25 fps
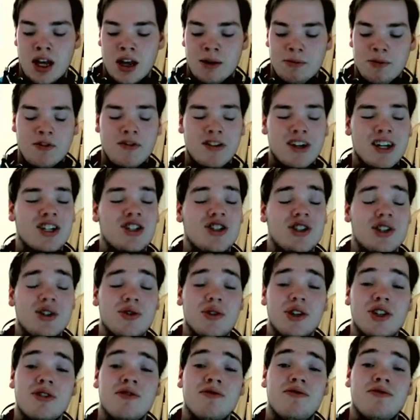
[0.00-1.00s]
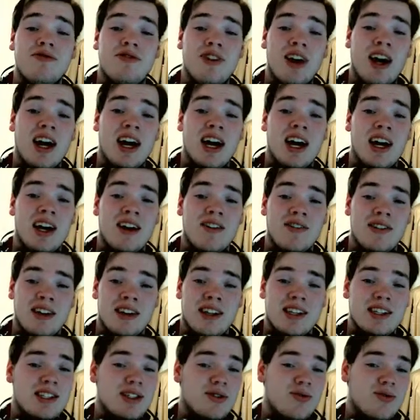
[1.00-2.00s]
Moving on, Generation 5. Now
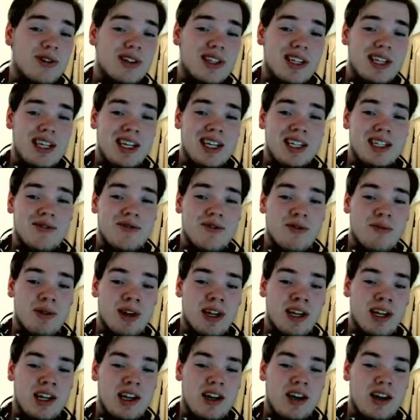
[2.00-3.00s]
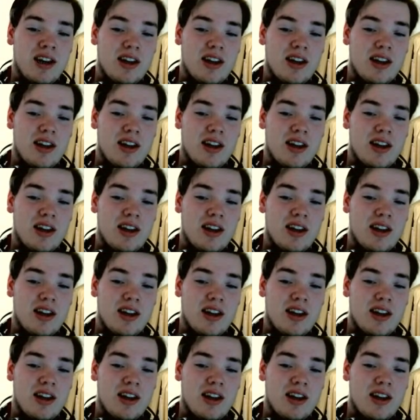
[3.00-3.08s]
this is really easy for me.